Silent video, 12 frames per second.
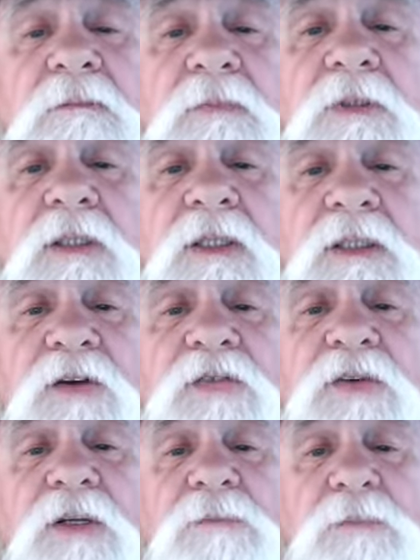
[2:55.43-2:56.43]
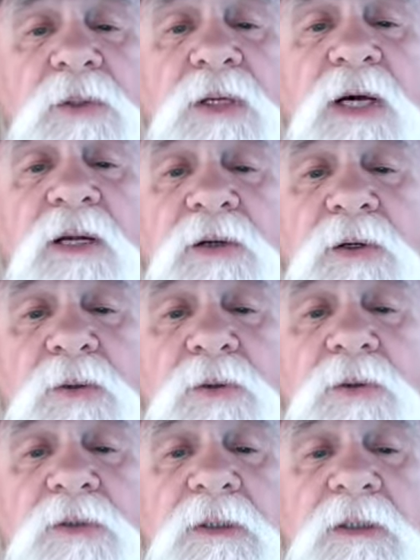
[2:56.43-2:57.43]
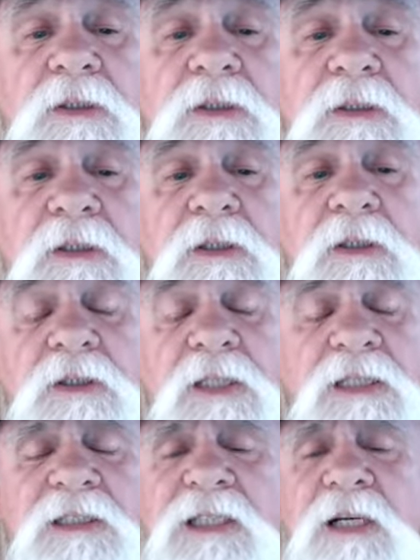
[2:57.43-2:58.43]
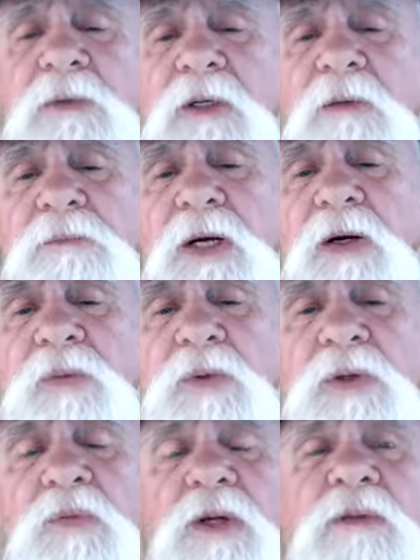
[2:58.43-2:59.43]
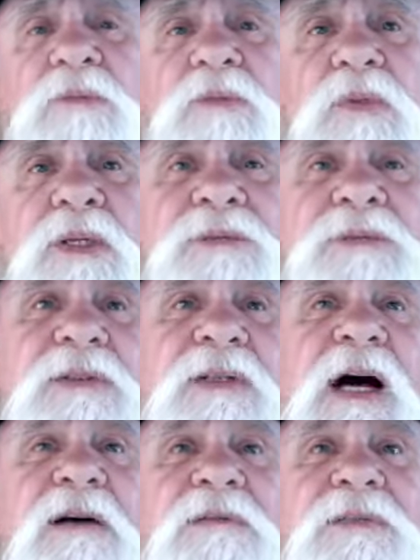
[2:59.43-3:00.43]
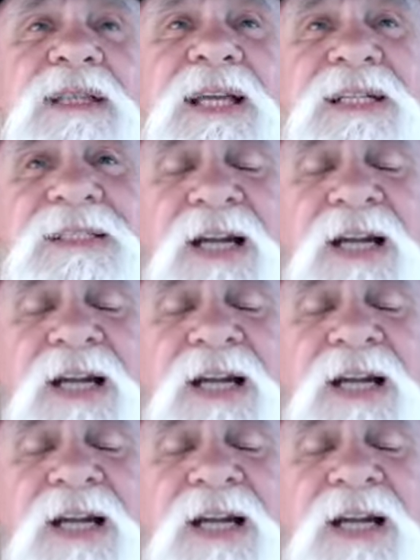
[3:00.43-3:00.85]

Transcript: it definitely put out an odor. So that's just something to compare with what, what things that I